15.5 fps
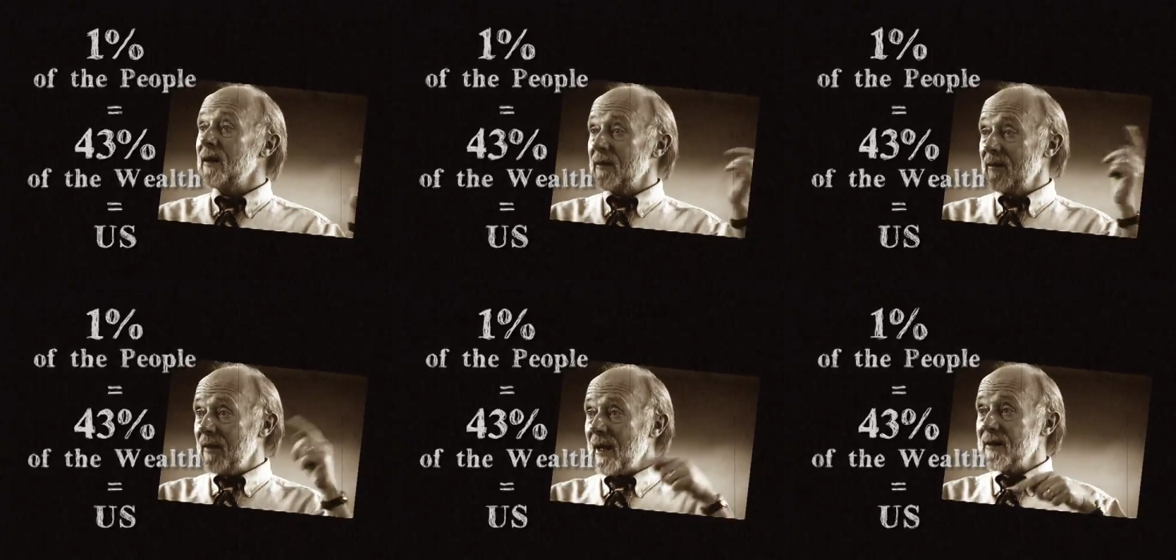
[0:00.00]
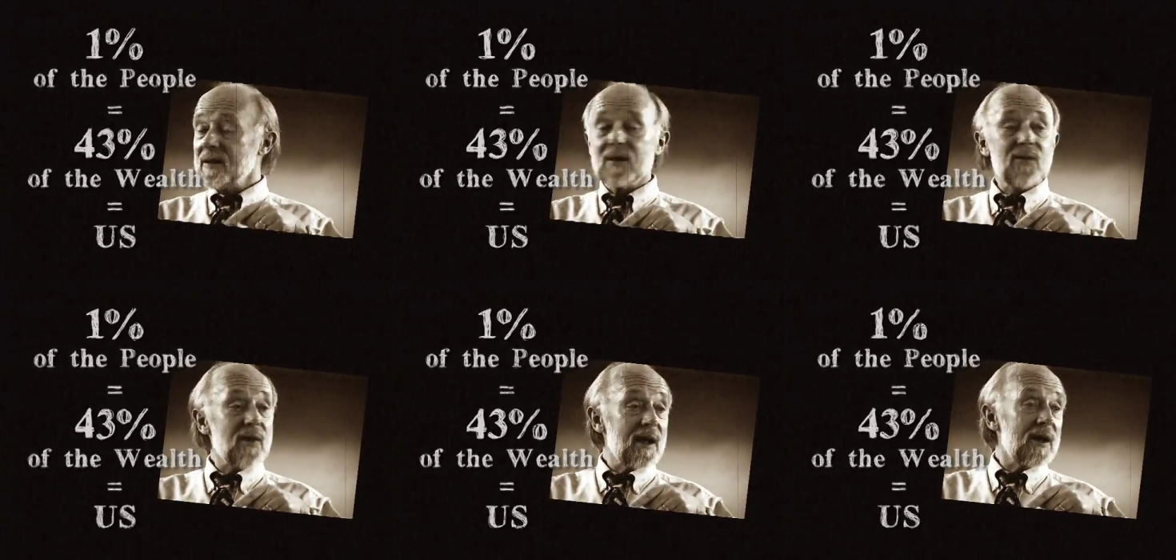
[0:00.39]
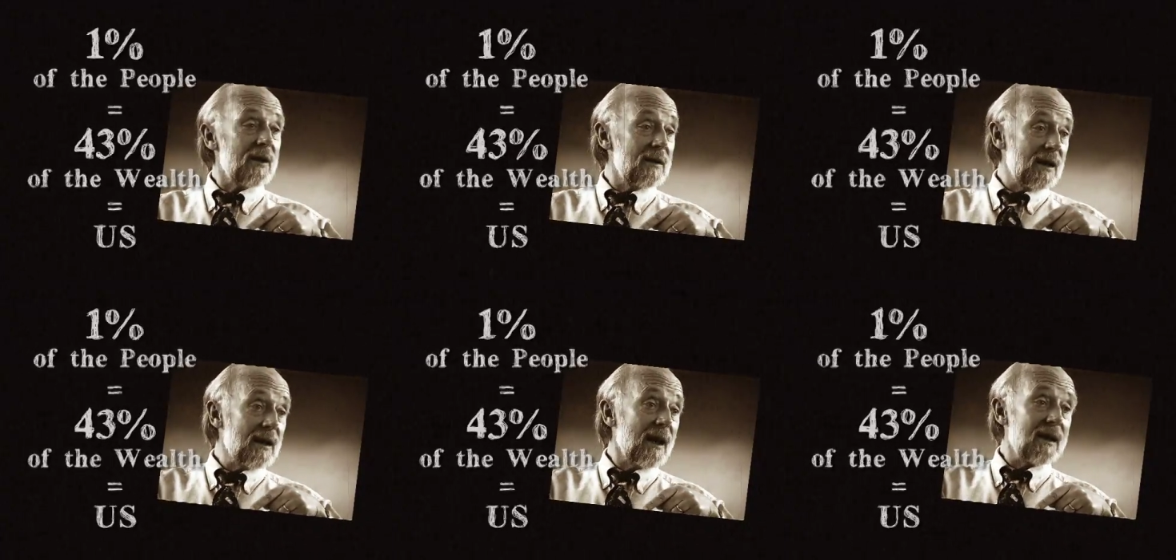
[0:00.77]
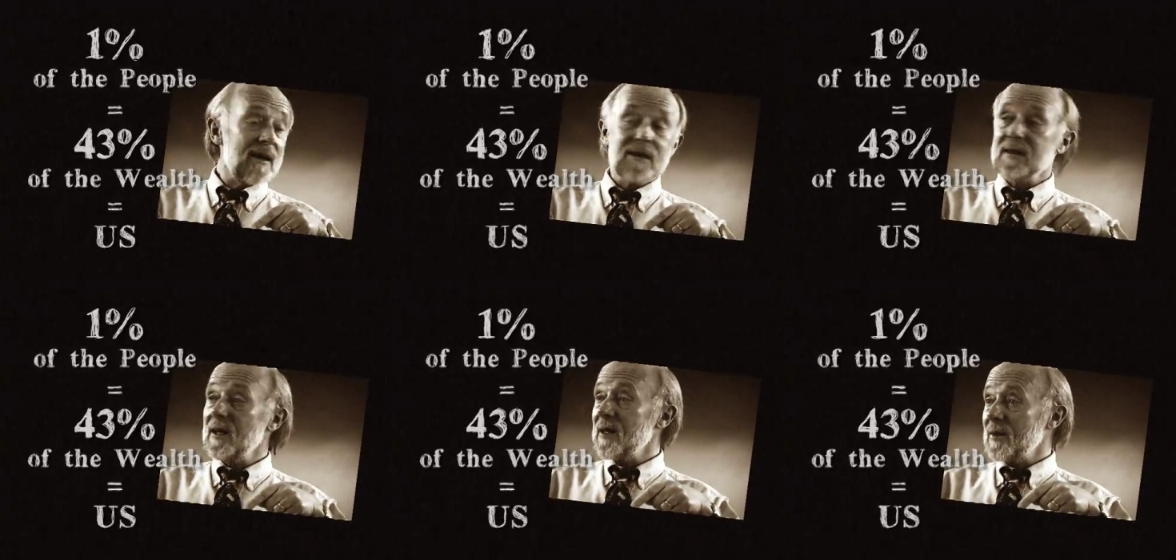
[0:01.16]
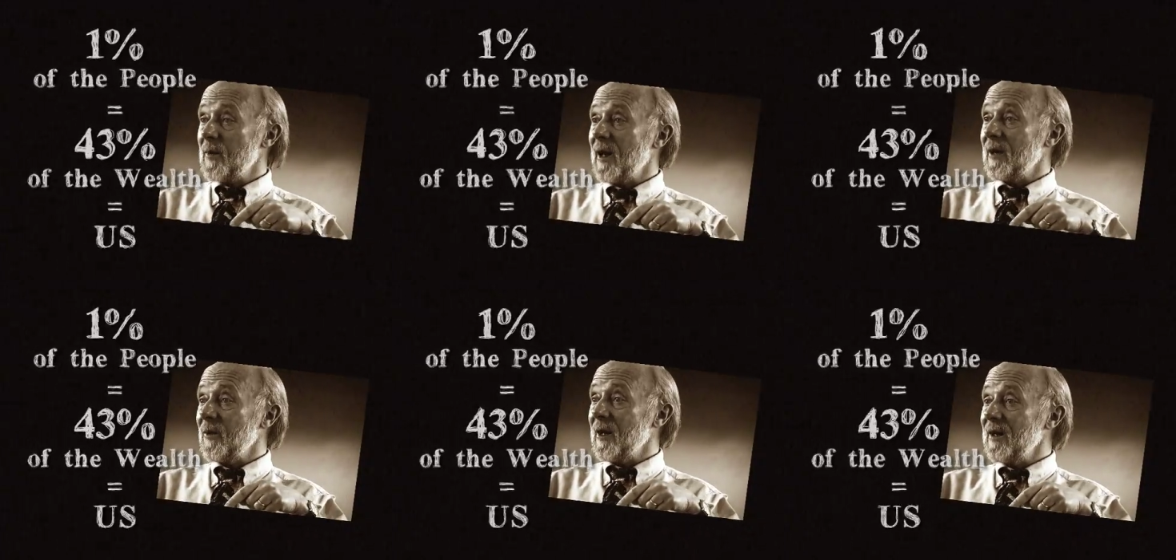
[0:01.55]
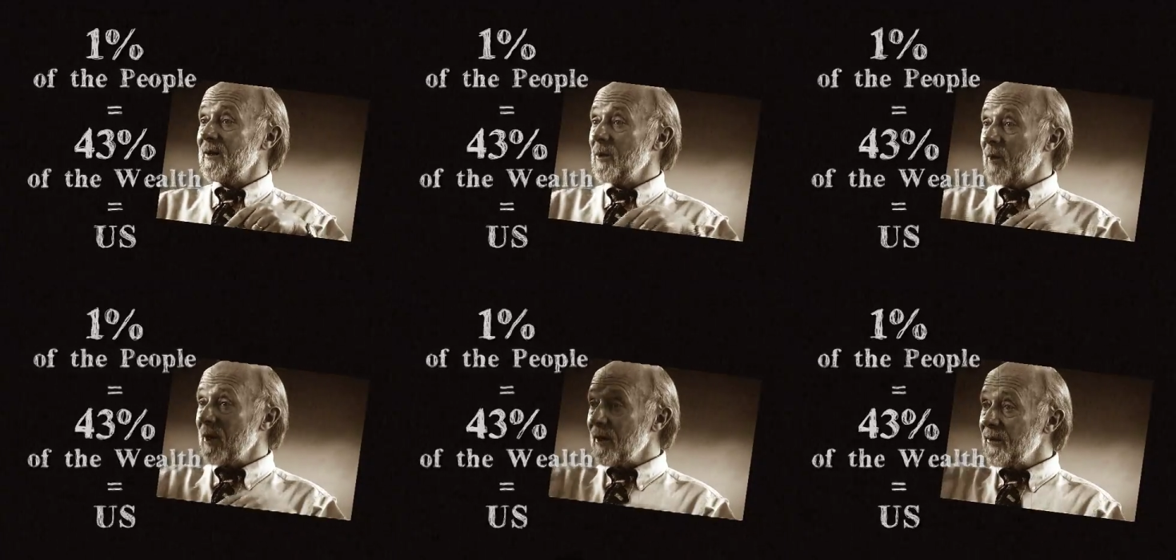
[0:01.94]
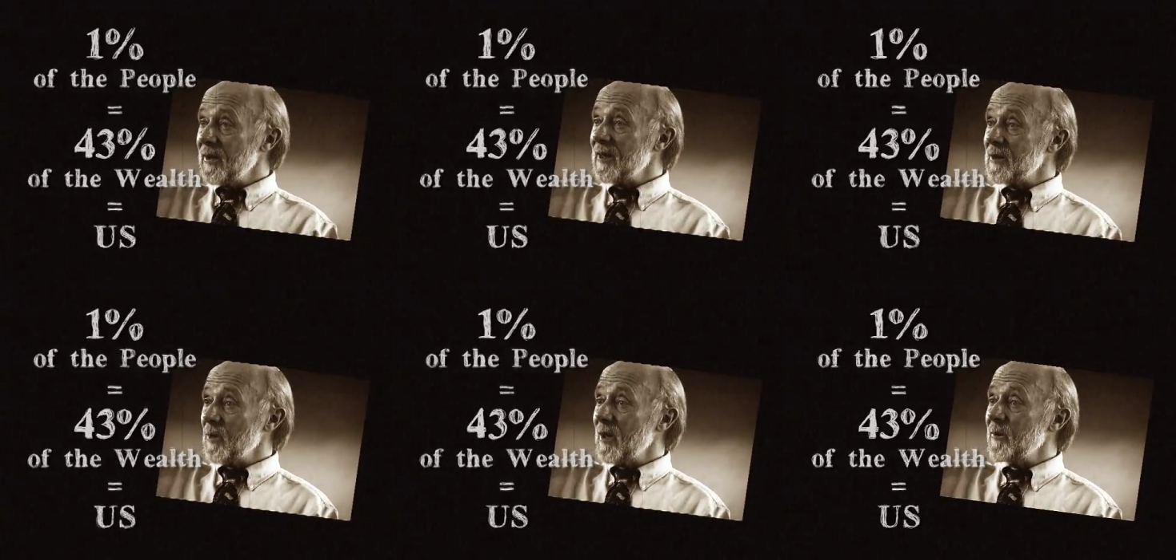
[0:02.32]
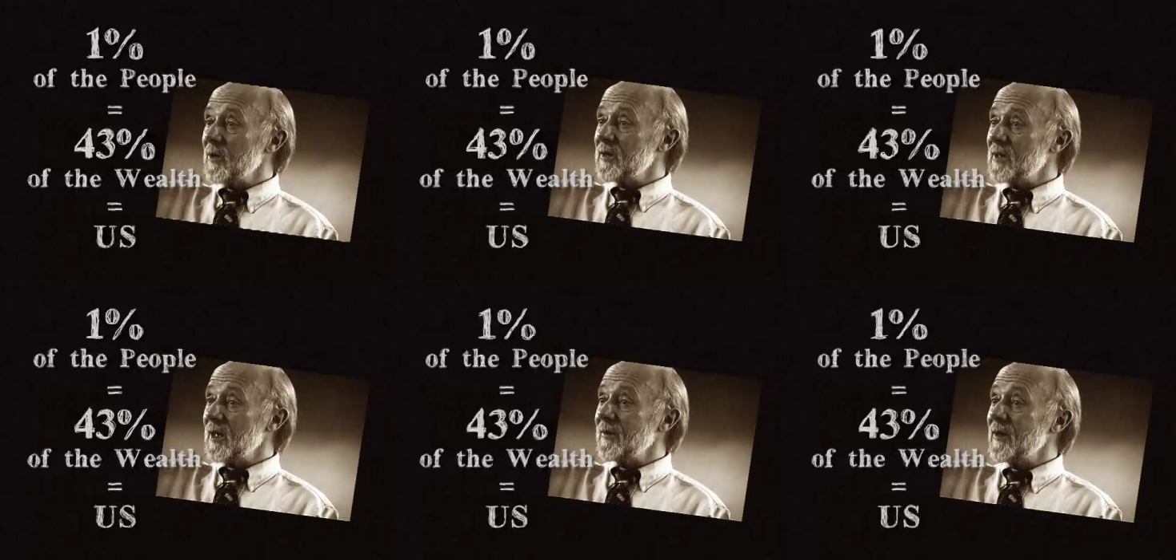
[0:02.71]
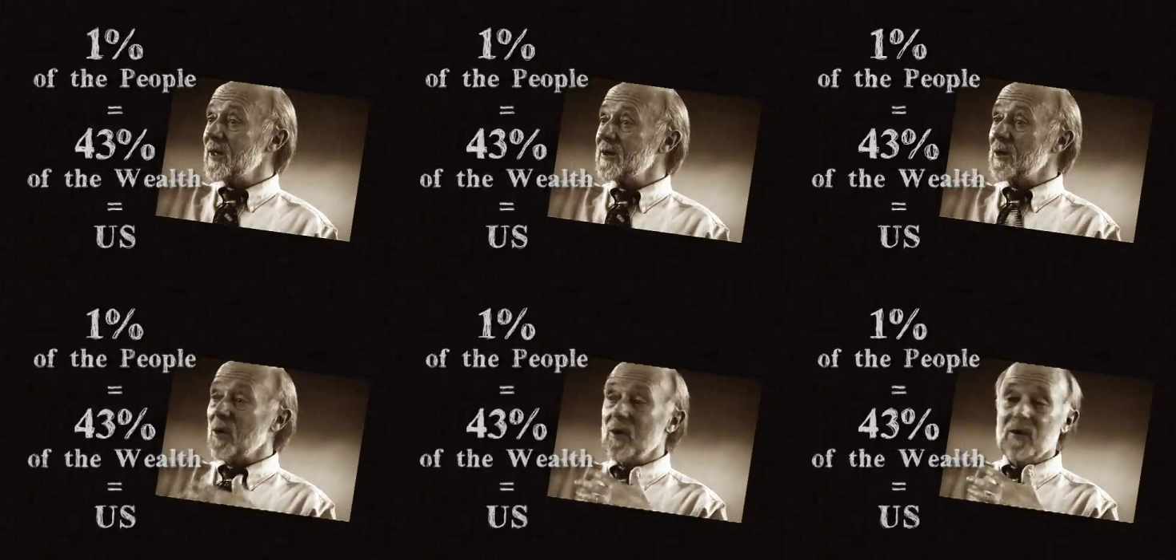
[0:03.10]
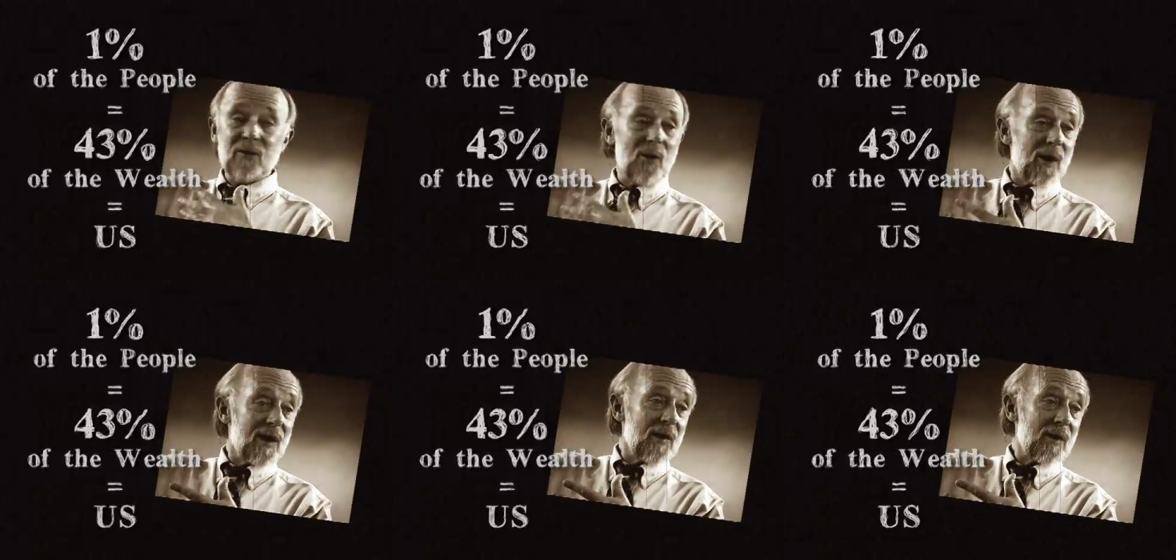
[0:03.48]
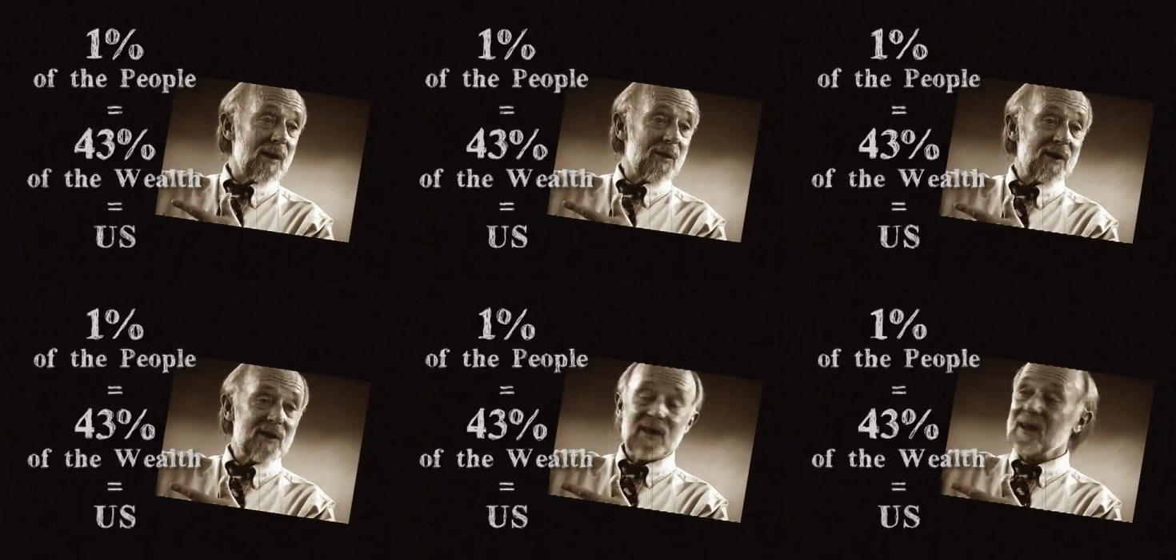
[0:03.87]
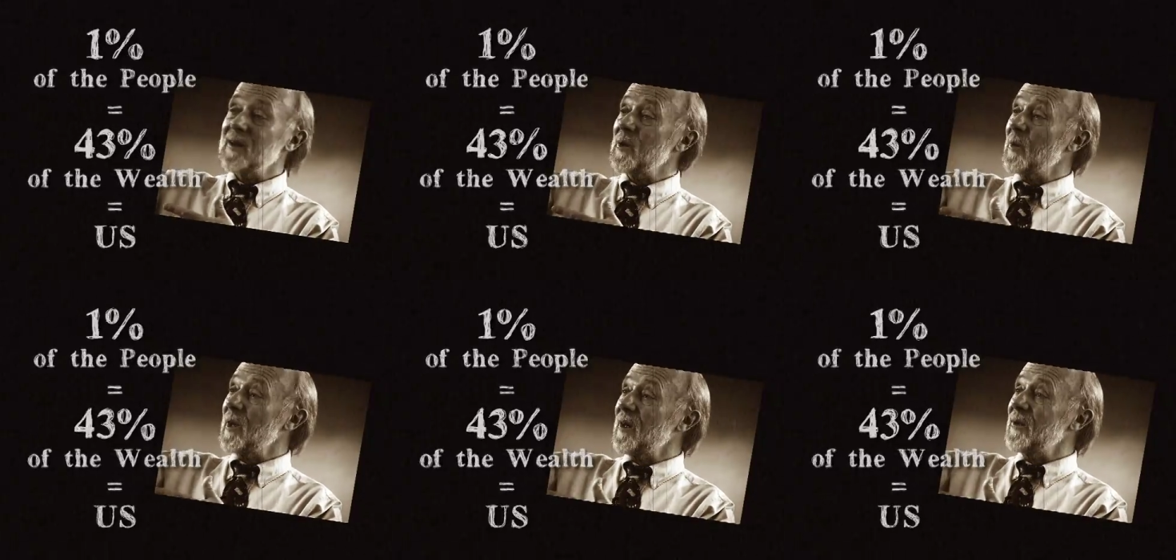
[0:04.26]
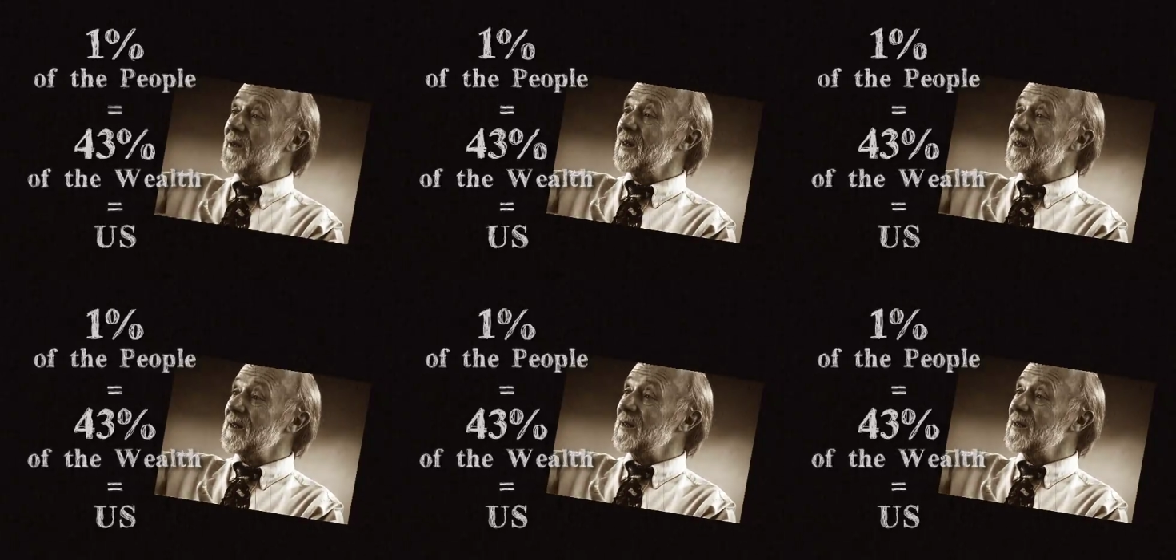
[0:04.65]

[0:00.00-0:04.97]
That's the figure in the United States, by the way. The wealthiest 1% of us own 43% of the wealth in this